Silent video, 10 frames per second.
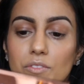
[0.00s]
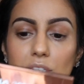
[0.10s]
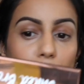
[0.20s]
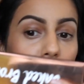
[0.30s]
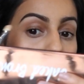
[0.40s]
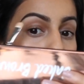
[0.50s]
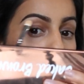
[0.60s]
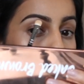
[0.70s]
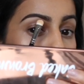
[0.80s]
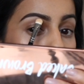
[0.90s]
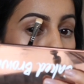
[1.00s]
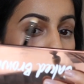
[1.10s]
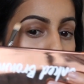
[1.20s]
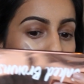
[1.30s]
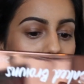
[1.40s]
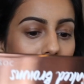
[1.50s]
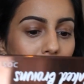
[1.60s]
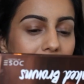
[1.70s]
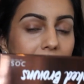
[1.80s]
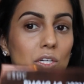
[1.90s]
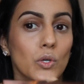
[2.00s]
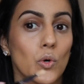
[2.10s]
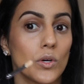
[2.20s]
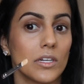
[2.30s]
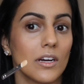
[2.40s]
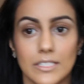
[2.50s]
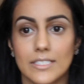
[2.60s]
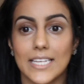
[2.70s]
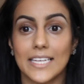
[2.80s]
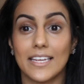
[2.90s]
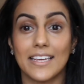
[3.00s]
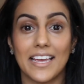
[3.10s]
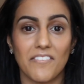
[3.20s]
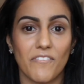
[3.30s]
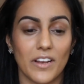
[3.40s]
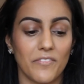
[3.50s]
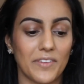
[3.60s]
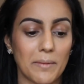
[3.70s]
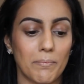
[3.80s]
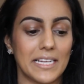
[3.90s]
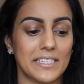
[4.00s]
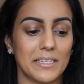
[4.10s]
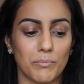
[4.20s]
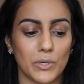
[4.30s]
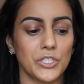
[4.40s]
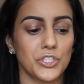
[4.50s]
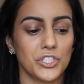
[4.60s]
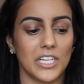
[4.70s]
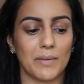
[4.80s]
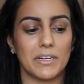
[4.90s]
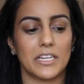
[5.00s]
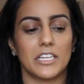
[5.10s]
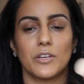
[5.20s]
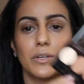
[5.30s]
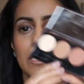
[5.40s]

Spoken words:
I've just put it on my brow bone and my inner corner. Then taking a fluffy blending brush, I'm going to go